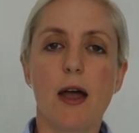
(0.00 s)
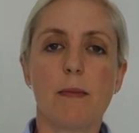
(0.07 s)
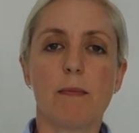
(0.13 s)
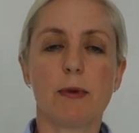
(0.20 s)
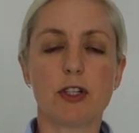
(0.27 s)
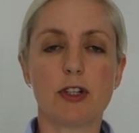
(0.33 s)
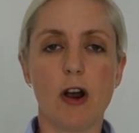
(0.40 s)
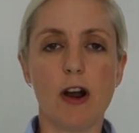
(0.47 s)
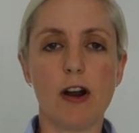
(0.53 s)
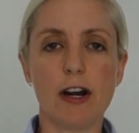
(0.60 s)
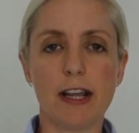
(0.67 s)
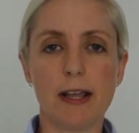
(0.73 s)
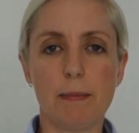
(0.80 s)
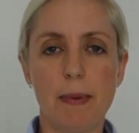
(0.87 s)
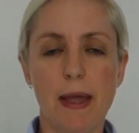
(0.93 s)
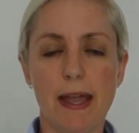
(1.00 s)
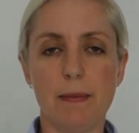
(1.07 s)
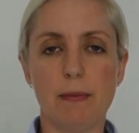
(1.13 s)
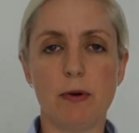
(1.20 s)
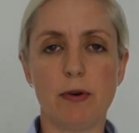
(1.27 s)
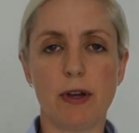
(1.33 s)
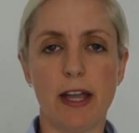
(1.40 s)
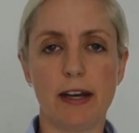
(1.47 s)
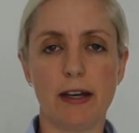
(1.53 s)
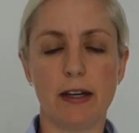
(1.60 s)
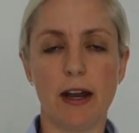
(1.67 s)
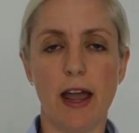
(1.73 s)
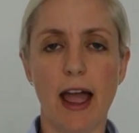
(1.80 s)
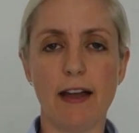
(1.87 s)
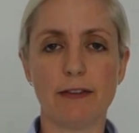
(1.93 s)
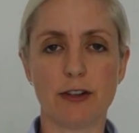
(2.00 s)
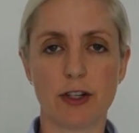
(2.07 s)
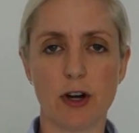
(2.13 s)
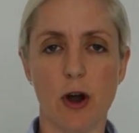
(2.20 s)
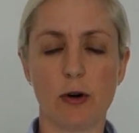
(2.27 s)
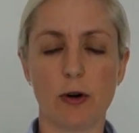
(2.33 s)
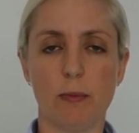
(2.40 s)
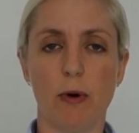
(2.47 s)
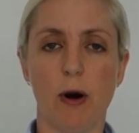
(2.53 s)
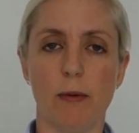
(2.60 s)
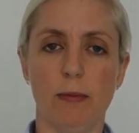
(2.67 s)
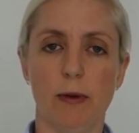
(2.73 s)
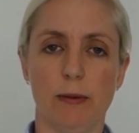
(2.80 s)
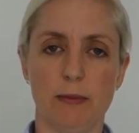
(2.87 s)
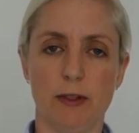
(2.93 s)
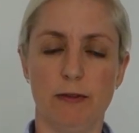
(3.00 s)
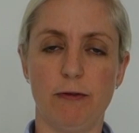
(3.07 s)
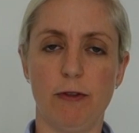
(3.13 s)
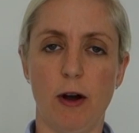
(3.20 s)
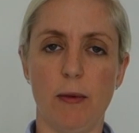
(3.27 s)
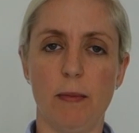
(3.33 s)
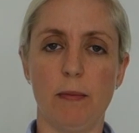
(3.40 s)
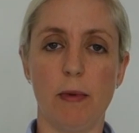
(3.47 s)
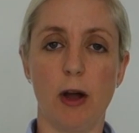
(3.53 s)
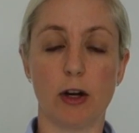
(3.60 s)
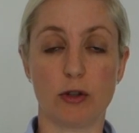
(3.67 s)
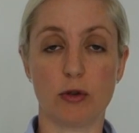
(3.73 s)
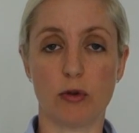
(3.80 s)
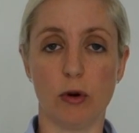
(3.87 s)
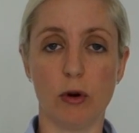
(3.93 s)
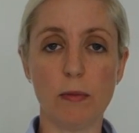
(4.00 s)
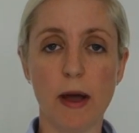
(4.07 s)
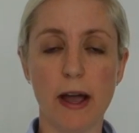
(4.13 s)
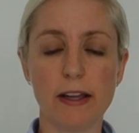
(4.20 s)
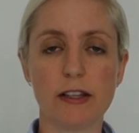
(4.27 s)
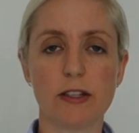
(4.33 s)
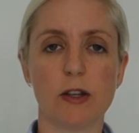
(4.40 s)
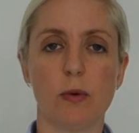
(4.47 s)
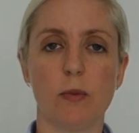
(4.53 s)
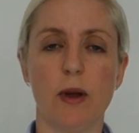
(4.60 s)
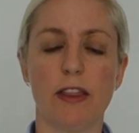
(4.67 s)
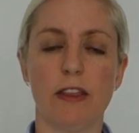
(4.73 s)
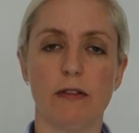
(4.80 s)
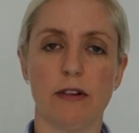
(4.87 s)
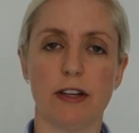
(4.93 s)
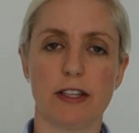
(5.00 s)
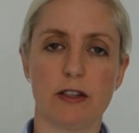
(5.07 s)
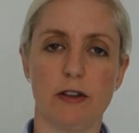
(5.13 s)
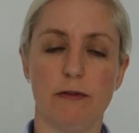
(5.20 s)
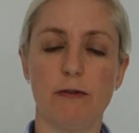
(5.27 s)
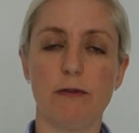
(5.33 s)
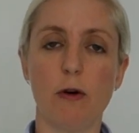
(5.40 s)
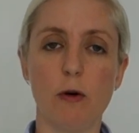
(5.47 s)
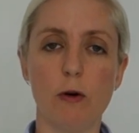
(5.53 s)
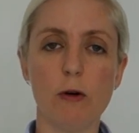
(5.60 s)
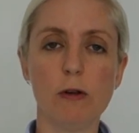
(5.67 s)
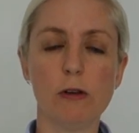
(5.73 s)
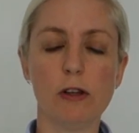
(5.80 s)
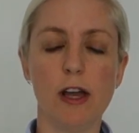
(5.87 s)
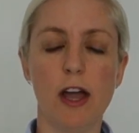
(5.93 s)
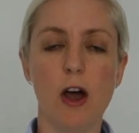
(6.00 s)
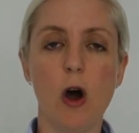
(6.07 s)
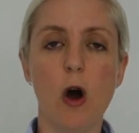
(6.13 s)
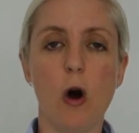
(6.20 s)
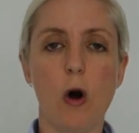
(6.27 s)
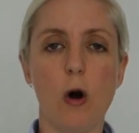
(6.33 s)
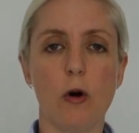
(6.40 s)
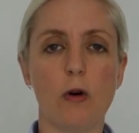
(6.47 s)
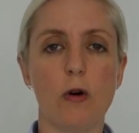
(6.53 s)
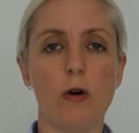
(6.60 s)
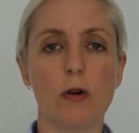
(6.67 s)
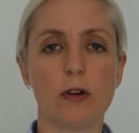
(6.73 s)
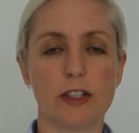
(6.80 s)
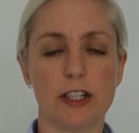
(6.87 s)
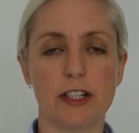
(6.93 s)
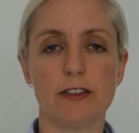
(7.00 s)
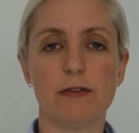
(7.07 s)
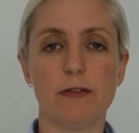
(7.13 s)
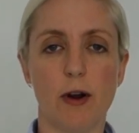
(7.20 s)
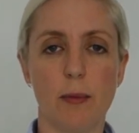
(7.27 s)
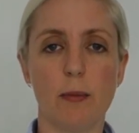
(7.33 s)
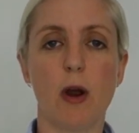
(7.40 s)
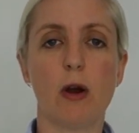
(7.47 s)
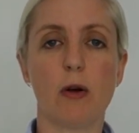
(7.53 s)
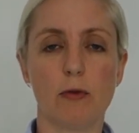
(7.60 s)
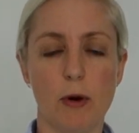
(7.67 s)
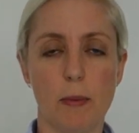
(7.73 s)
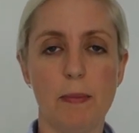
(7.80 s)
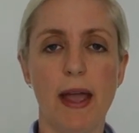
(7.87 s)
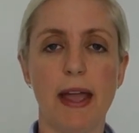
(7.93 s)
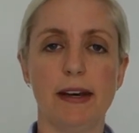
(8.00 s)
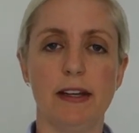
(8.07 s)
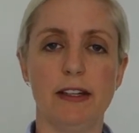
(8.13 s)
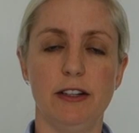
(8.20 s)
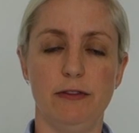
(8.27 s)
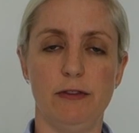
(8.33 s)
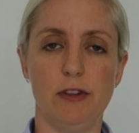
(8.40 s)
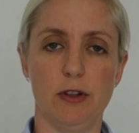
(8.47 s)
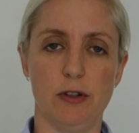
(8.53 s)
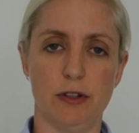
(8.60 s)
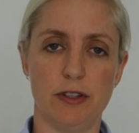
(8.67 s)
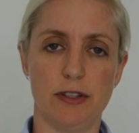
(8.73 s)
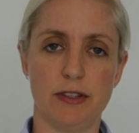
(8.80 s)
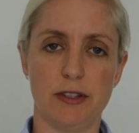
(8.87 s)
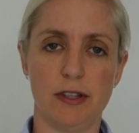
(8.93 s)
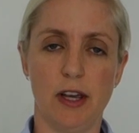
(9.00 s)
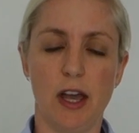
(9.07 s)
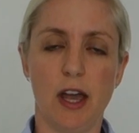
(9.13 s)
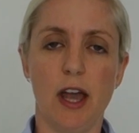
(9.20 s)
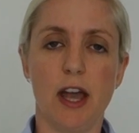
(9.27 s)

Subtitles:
Majority of people can have shoulder problems from a trauma, so whether it's a fall or just from repetitive use.